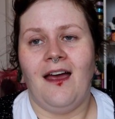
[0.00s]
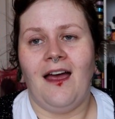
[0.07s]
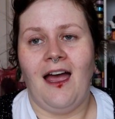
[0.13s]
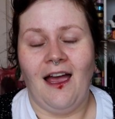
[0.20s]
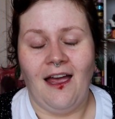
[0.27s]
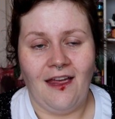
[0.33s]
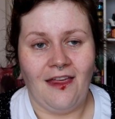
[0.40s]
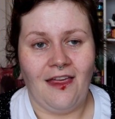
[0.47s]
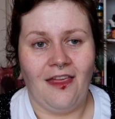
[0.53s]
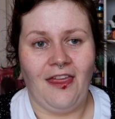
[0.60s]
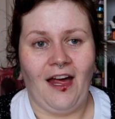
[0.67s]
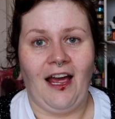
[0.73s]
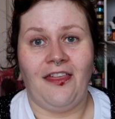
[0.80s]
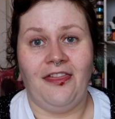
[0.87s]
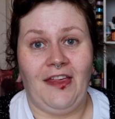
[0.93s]
that
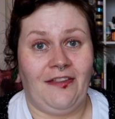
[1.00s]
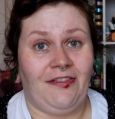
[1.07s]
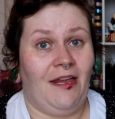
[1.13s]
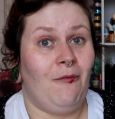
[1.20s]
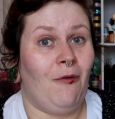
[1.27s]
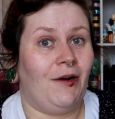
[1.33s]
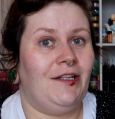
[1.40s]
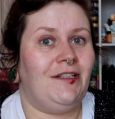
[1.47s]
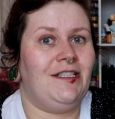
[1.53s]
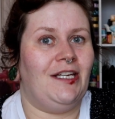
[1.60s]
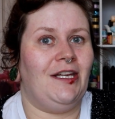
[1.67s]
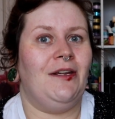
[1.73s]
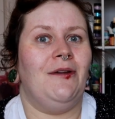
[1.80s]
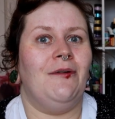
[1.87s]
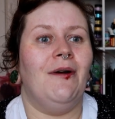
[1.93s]
I think they want
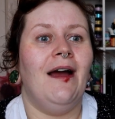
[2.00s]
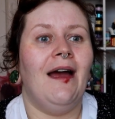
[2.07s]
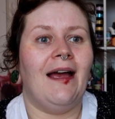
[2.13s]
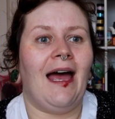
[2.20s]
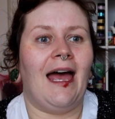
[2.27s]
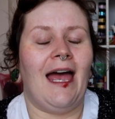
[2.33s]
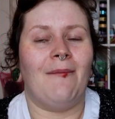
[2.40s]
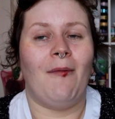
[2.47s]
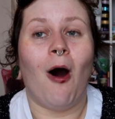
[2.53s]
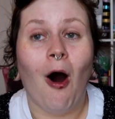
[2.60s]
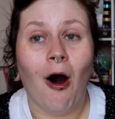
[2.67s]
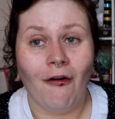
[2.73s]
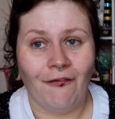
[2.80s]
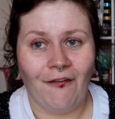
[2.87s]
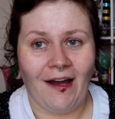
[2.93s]
to
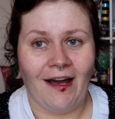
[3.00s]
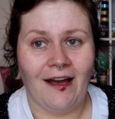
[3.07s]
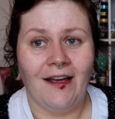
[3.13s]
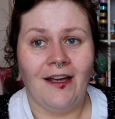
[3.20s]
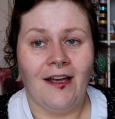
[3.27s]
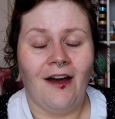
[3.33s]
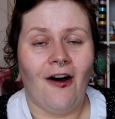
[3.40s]
offer